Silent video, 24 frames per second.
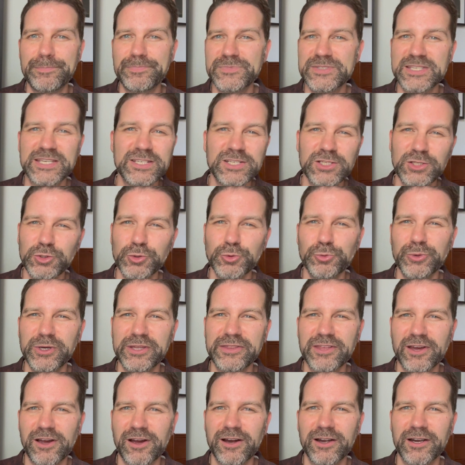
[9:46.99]
to do
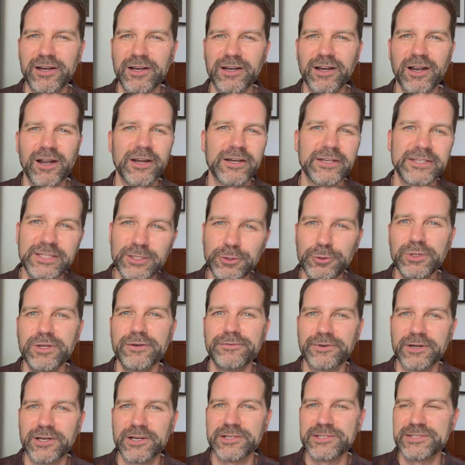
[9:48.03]
with our, our
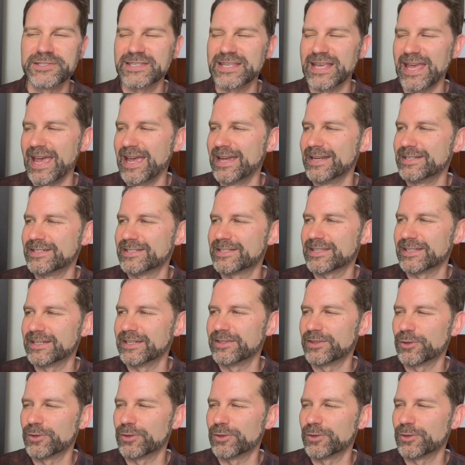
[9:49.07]
universe and the,